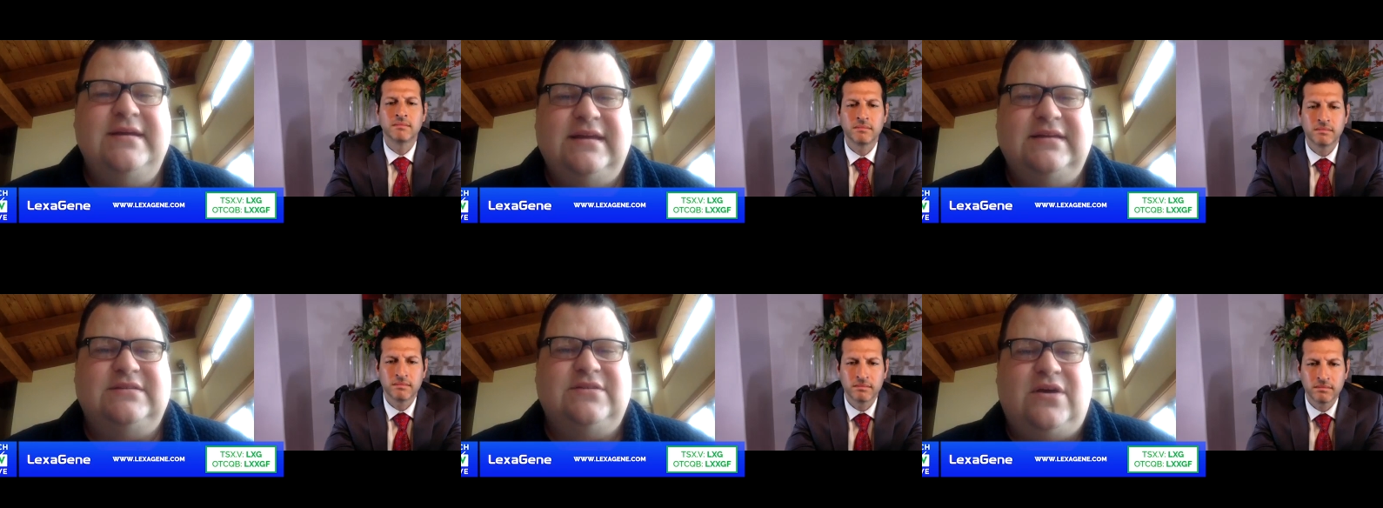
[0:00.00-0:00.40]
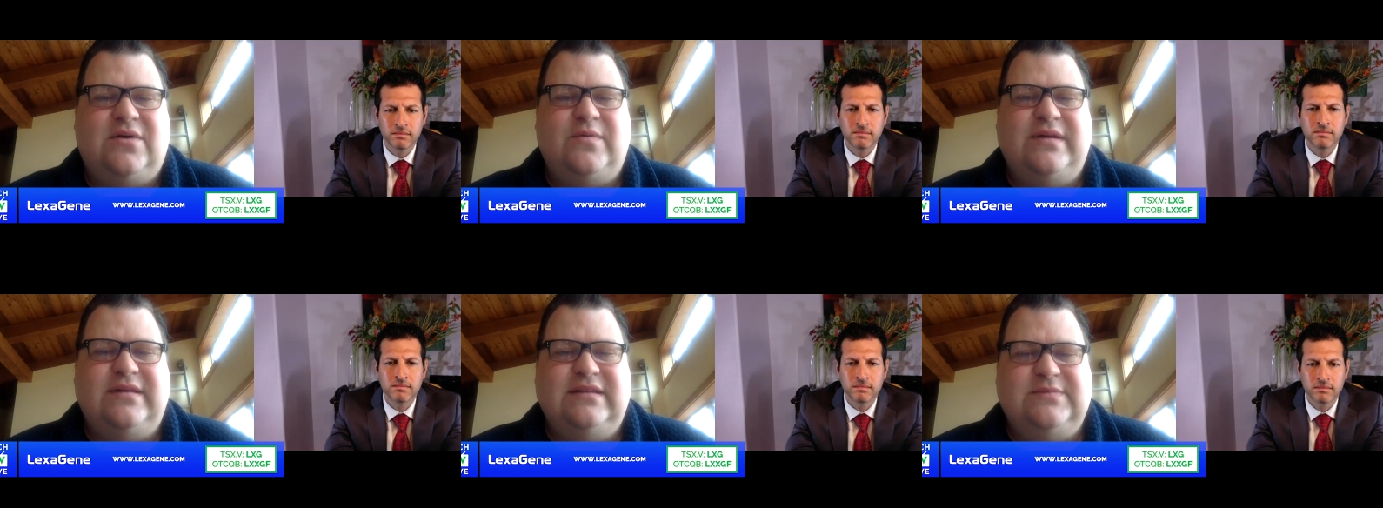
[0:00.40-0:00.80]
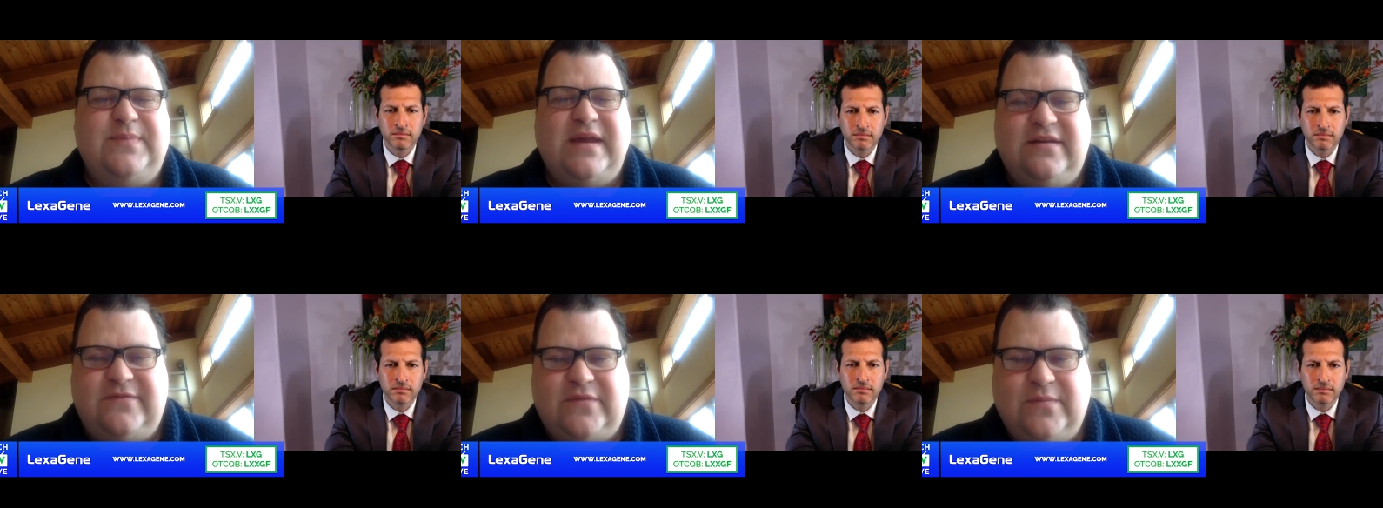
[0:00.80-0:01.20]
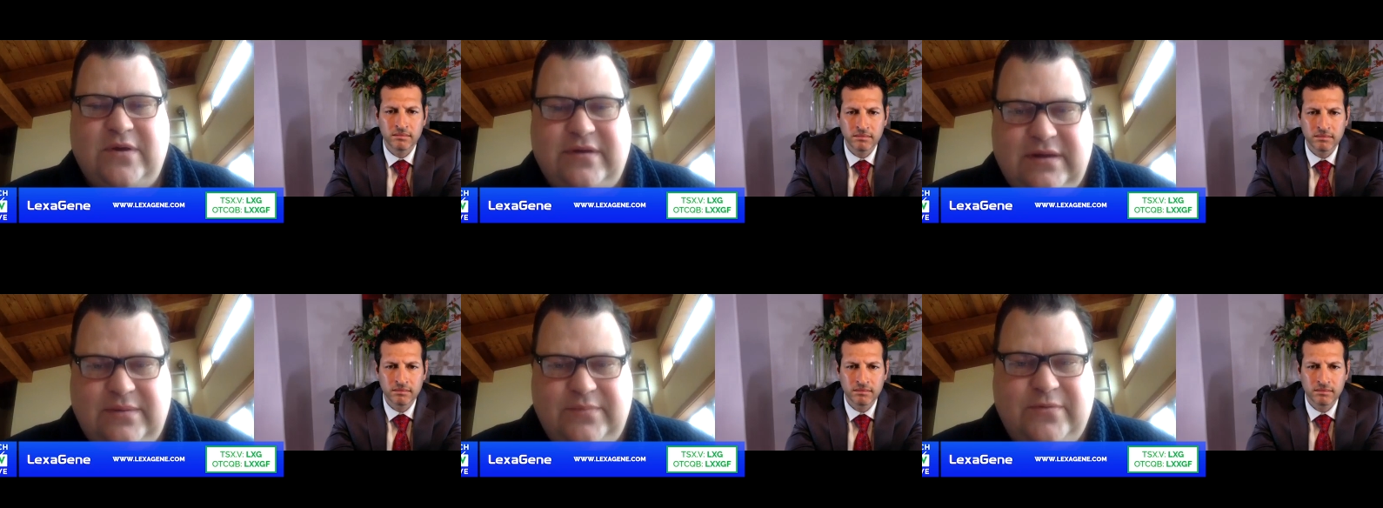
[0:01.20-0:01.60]
Speaker 1: It's not one of these paid for
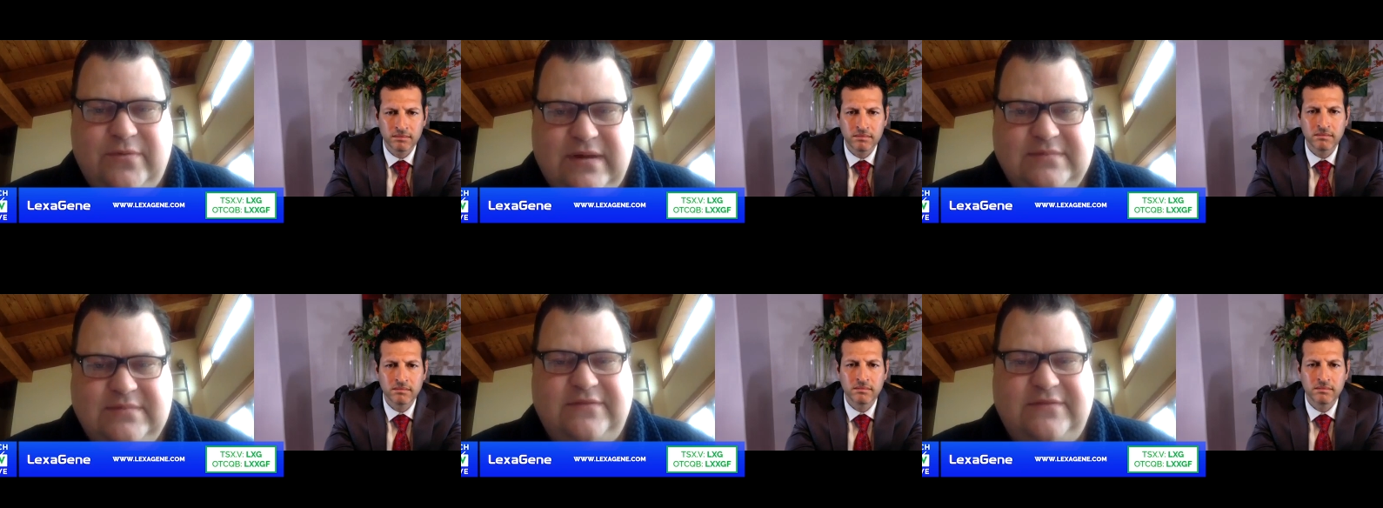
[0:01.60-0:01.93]
marketing programs.